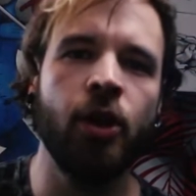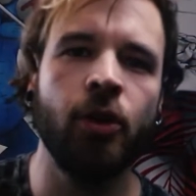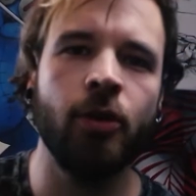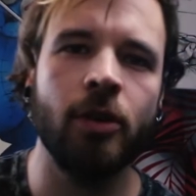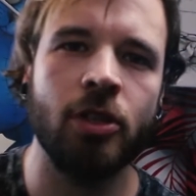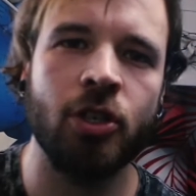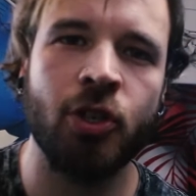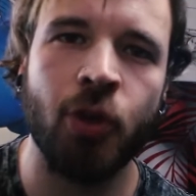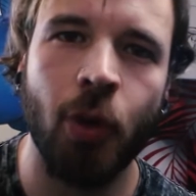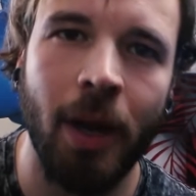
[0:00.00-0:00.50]
you
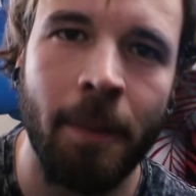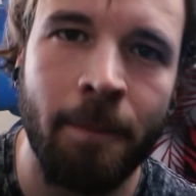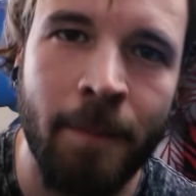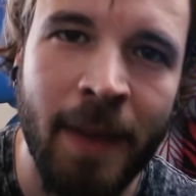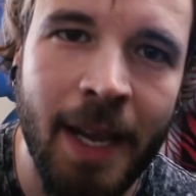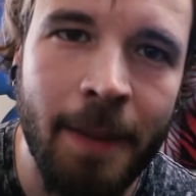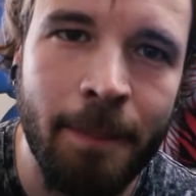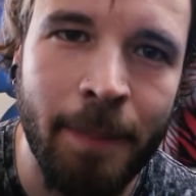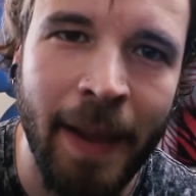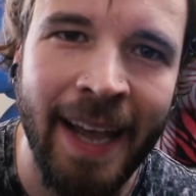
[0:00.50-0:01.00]
enjoy
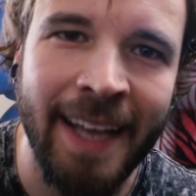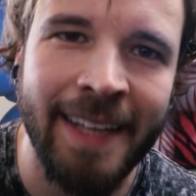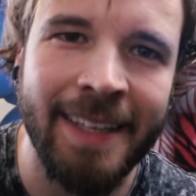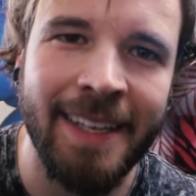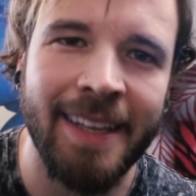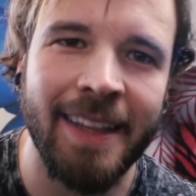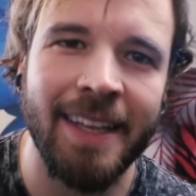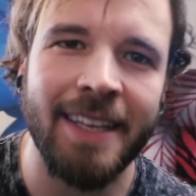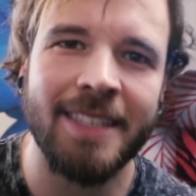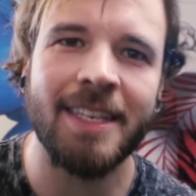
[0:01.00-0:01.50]
me
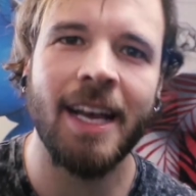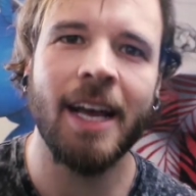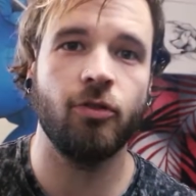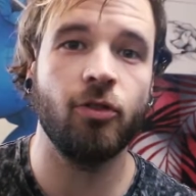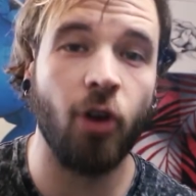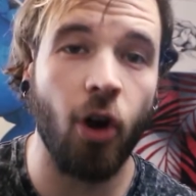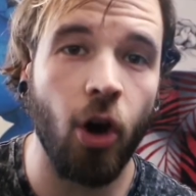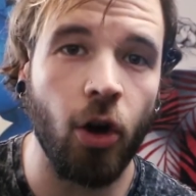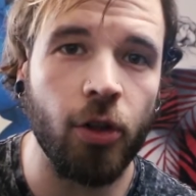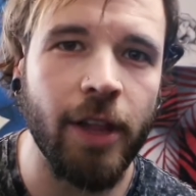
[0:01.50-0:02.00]
painting this.
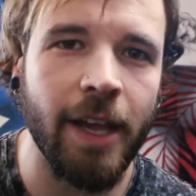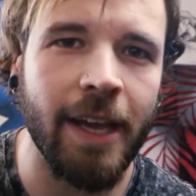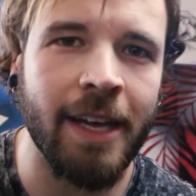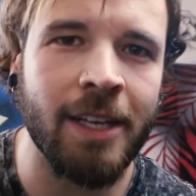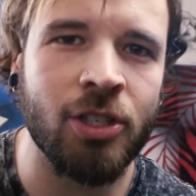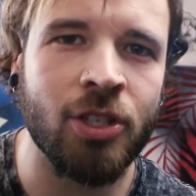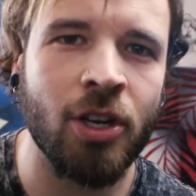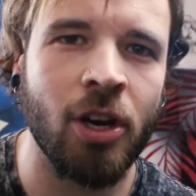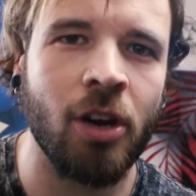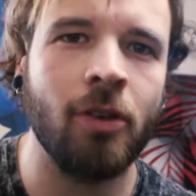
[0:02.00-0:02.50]
Roll the
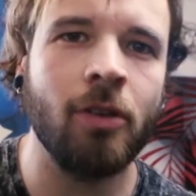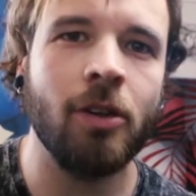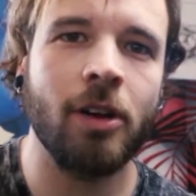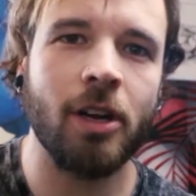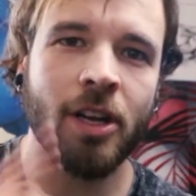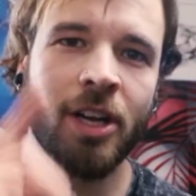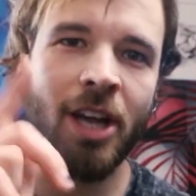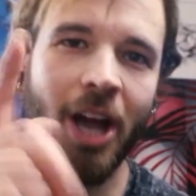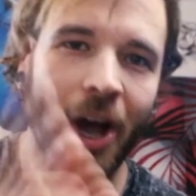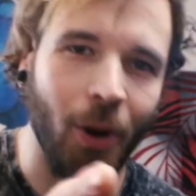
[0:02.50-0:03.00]
intro,
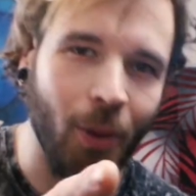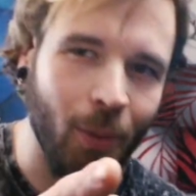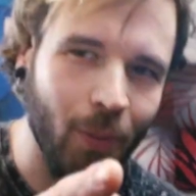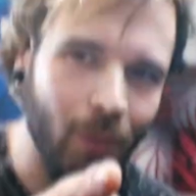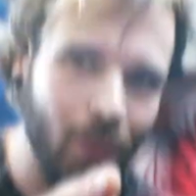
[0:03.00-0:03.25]
go.